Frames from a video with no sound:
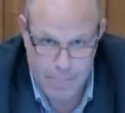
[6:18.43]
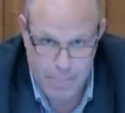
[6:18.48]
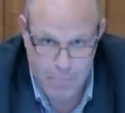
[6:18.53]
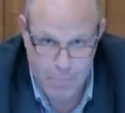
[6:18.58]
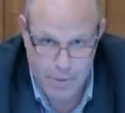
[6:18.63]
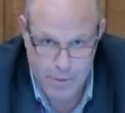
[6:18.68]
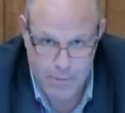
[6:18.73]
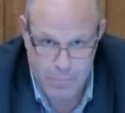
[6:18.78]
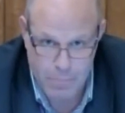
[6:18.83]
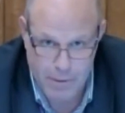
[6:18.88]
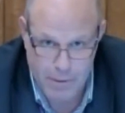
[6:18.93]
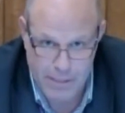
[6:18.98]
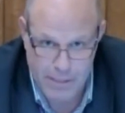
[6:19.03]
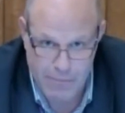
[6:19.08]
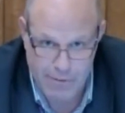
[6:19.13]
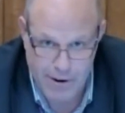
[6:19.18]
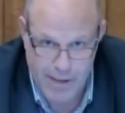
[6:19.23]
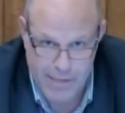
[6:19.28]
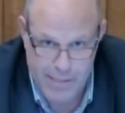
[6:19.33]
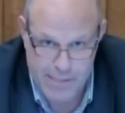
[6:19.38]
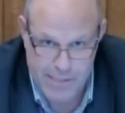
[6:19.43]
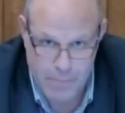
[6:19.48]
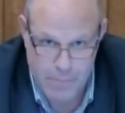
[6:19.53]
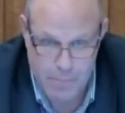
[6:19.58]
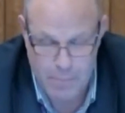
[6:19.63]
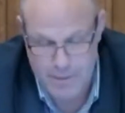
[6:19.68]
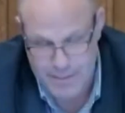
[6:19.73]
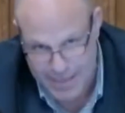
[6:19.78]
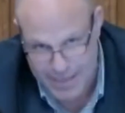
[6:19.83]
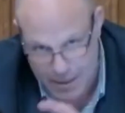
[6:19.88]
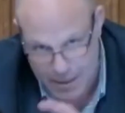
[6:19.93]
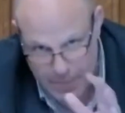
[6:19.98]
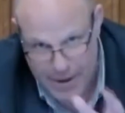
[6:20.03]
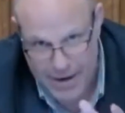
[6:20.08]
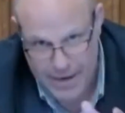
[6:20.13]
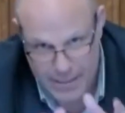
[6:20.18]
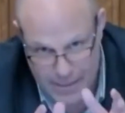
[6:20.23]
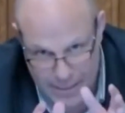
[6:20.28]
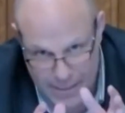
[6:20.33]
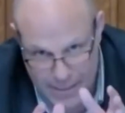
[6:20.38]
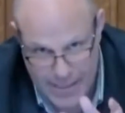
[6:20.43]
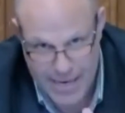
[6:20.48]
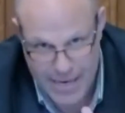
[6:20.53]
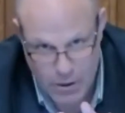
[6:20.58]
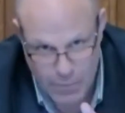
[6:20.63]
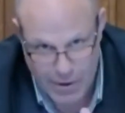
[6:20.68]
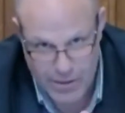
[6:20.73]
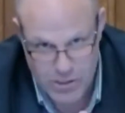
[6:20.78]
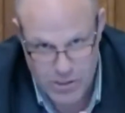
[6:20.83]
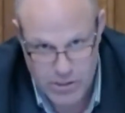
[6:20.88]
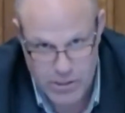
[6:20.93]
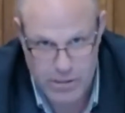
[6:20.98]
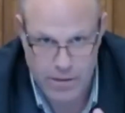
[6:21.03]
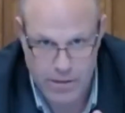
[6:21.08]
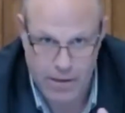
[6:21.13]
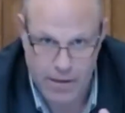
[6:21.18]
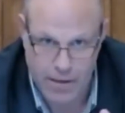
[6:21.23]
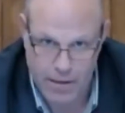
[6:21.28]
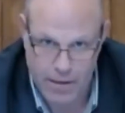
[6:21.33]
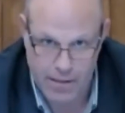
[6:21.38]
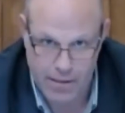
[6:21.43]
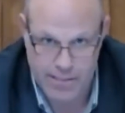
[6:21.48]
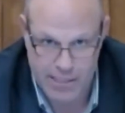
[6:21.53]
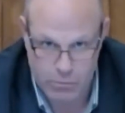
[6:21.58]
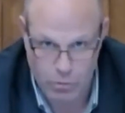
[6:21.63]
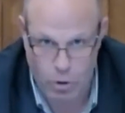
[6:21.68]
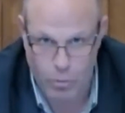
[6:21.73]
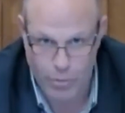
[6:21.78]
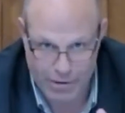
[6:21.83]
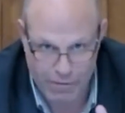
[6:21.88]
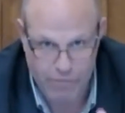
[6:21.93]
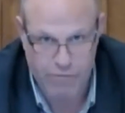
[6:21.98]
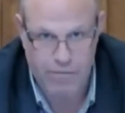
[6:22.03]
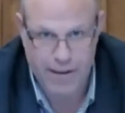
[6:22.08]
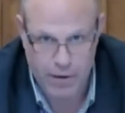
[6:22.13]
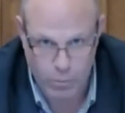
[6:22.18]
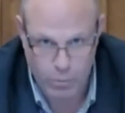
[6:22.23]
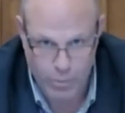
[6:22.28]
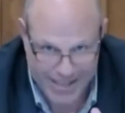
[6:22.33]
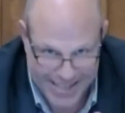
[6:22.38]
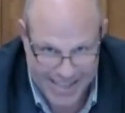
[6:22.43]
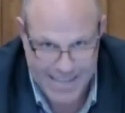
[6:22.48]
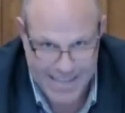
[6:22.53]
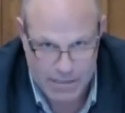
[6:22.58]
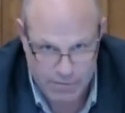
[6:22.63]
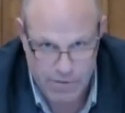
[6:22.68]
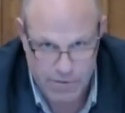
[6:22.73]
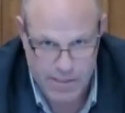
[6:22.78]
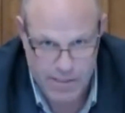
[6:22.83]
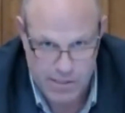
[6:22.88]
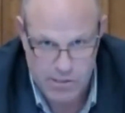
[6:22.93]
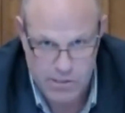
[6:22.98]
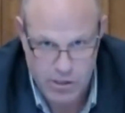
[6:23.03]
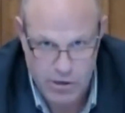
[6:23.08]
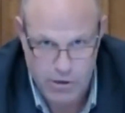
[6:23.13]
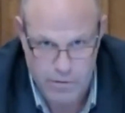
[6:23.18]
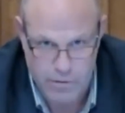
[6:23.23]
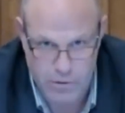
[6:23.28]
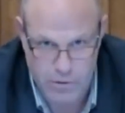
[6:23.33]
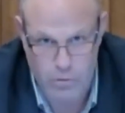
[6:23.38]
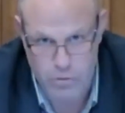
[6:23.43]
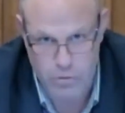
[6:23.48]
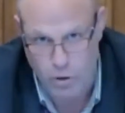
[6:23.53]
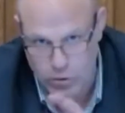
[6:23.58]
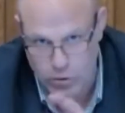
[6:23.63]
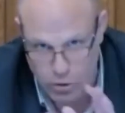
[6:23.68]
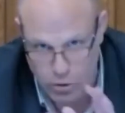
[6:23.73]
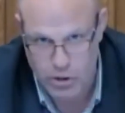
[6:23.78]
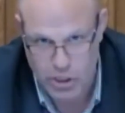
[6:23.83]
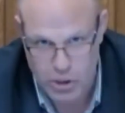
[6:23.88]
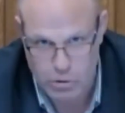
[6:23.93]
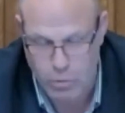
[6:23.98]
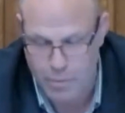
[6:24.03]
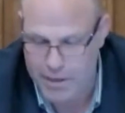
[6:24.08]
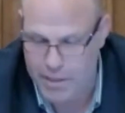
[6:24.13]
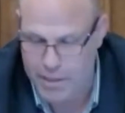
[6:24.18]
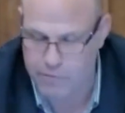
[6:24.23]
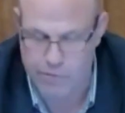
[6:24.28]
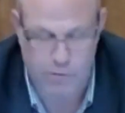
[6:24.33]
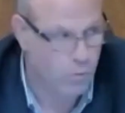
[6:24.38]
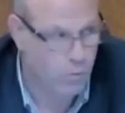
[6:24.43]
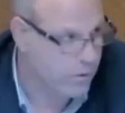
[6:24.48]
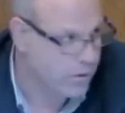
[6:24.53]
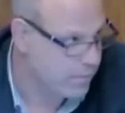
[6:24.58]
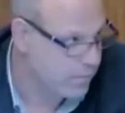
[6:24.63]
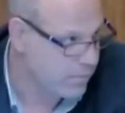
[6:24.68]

but there are some. But to come back to the key question, this is what we feel we need for this year, not just what we can afford.